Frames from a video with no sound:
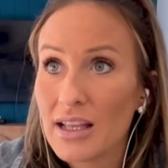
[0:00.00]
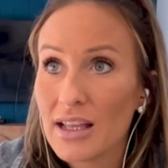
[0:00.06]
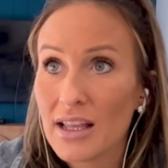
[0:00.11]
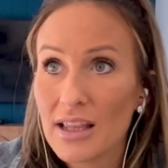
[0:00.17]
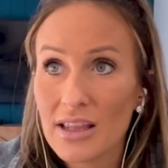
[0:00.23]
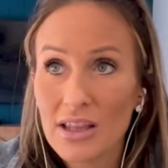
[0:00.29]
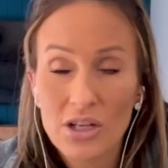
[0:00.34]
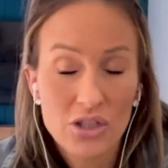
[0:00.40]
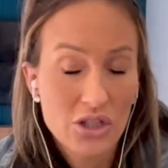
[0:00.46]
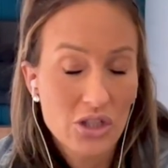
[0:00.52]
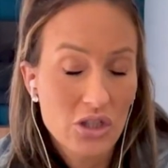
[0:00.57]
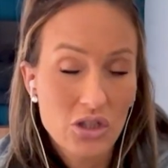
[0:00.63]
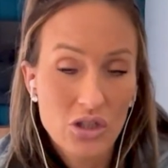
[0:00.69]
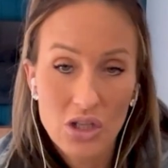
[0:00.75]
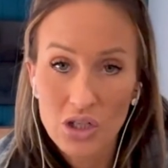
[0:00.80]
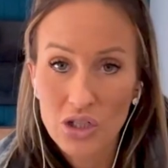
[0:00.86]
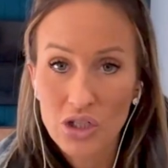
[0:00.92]

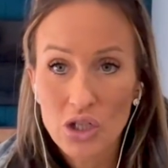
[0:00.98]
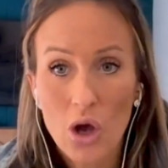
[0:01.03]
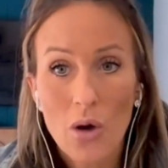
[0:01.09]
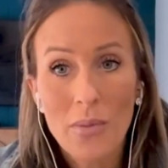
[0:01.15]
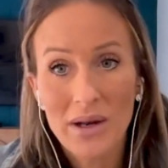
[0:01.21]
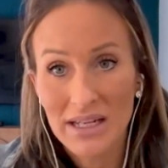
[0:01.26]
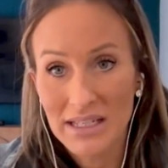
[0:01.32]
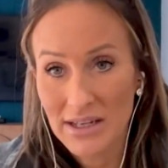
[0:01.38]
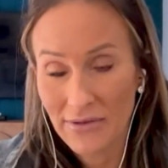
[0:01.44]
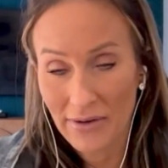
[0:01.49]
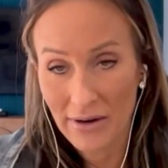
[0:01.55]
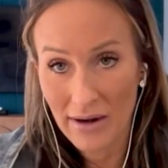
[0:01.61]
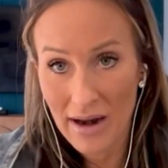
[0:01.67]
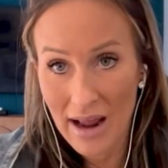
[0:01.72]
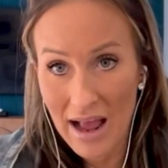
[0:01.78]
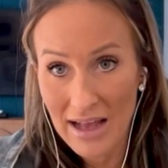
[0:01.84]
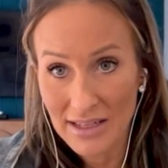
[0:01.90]
There's so many
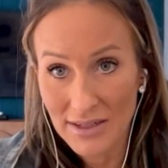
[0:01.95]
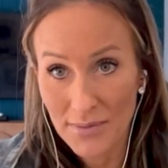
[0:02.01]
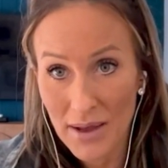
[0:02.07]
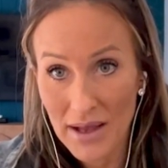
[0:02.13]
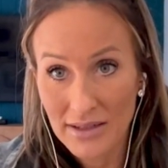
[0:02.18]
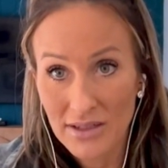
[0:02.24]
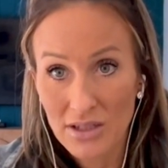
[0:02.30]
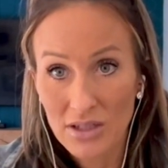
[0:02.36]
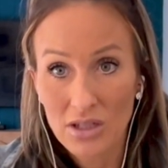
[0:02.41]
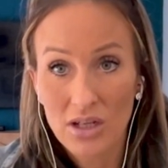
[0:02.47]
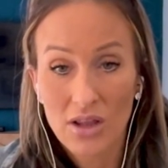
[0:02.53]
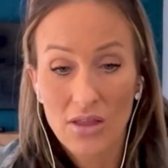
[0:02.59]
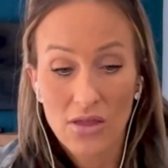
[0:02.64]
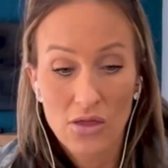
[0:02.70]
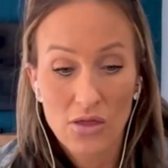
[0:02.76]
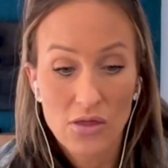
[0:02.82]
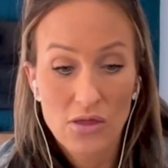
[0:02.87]
different aspects.
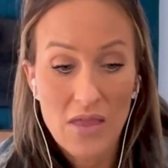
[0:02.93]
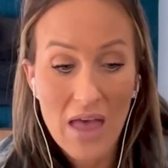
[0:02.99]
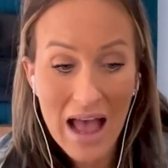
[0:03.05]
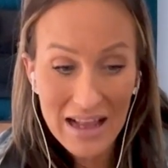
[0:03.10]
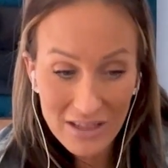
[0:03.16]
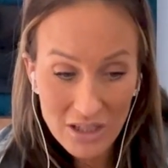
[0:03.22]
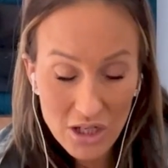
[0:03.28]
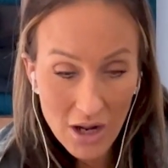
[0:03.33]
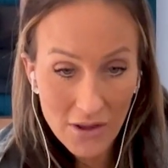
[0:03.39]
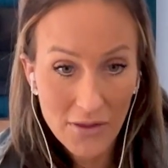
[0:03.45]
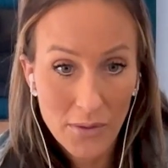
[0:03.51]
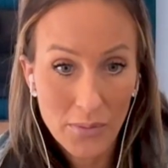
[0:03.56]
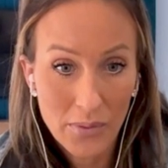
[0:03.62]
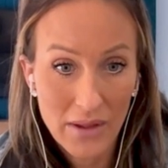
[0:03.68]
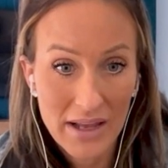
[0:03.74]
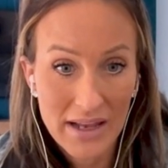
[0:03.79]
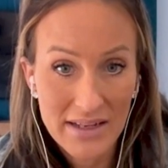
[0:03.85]
That's not the
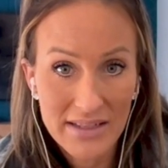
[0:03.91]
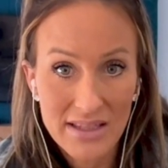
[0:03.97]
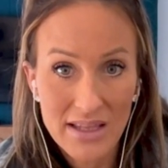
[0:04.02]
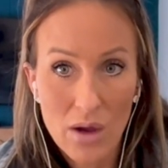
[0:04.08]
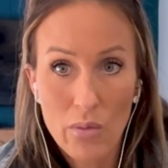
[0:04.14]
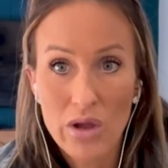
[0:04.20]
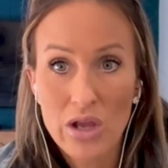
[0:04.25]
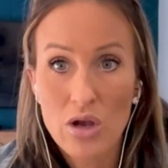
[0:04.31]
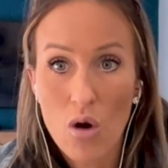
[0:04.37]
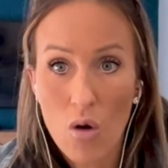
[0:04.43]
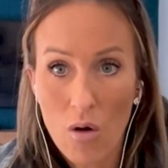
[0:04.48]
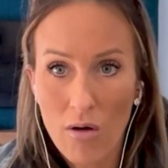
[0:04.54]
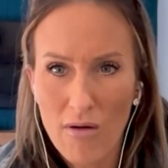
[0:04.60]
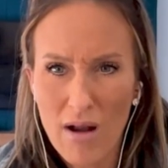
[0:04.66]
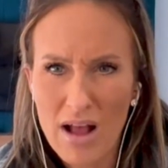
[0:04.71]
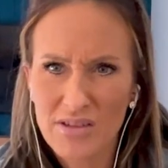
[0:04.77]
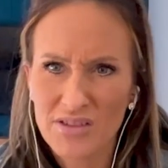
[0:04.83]
place that we go
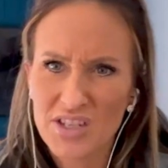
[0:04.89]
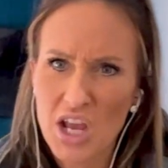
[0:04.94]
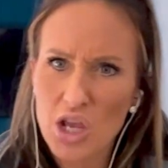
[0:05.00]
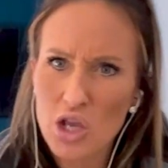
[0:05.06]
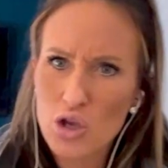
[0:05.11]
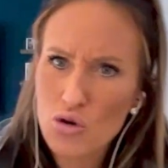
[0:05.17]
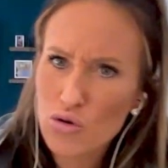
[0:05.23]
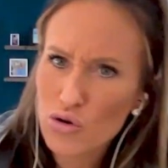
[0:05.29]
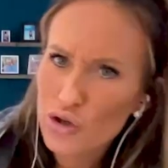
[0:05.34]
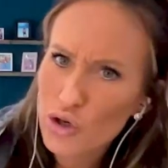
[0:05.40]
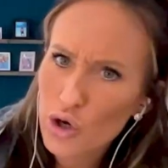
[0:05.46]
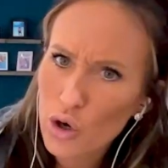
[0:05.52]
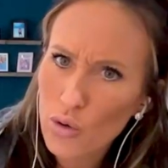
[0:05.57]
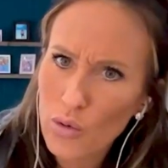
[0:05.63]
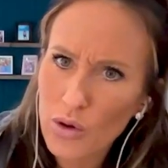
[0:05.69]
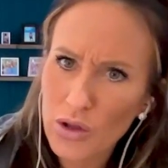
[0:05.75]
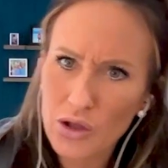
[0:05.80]
around saying you
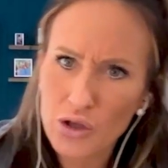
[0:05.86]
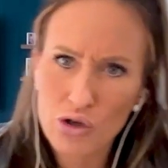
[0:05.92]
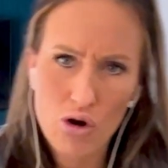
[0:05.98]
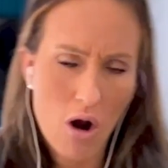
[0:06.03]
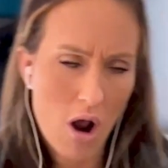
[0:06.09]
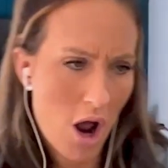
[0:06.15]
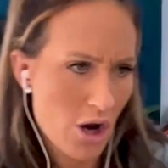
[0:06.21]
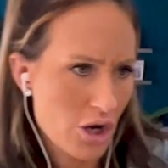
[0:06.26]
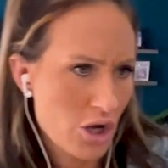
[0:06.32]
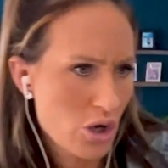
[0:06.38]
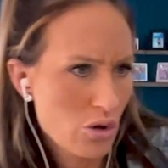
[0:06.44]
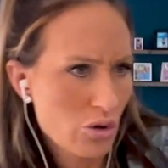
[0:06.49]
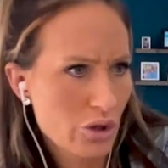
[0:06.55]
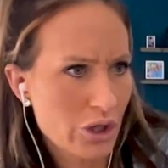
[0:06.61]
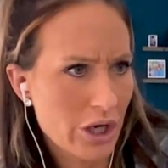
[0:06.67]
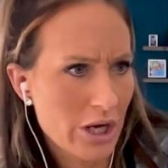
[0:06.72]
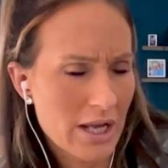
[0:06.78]
should have withdrawn,
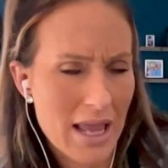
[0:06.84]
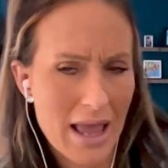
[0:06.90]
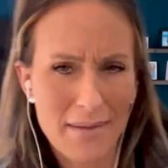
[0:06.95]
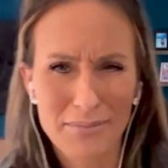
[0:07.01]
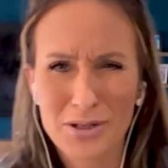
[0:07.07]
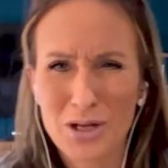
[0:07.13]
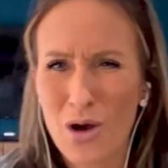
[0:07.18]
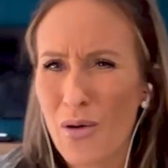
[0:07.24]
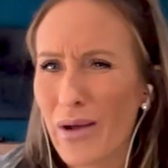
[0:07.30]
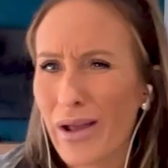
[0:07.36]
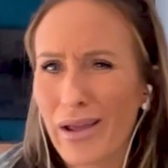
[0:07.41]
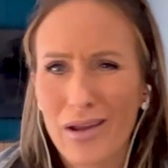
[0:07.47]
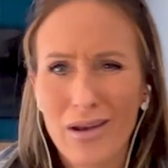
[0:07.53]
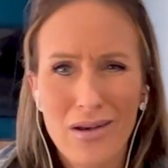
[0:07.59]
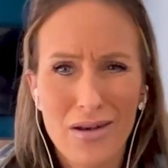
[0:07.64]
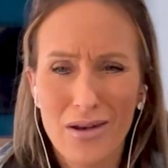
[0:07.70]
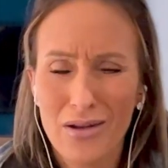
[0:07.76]
you should have kept
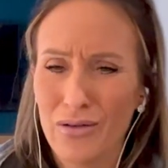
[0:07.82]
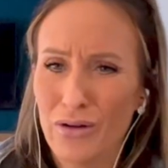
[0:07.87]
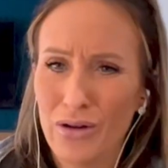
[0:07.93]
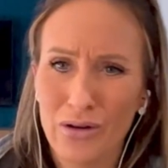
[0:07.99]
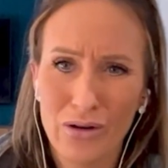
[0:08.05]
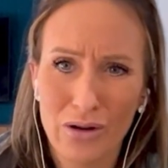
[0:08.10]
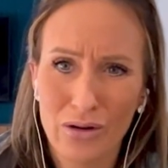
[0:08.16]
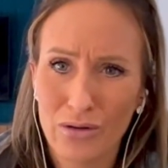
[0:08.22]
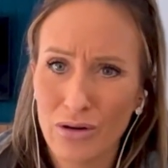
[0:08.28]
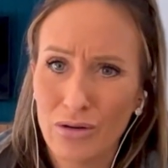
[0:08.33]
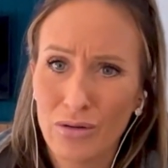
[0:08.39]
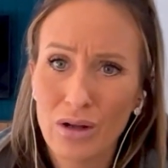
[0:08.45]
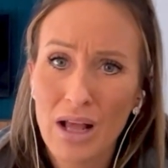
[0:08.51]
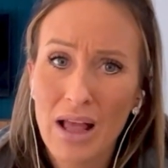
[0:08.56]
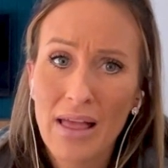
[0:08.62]
going. No, no, no, no.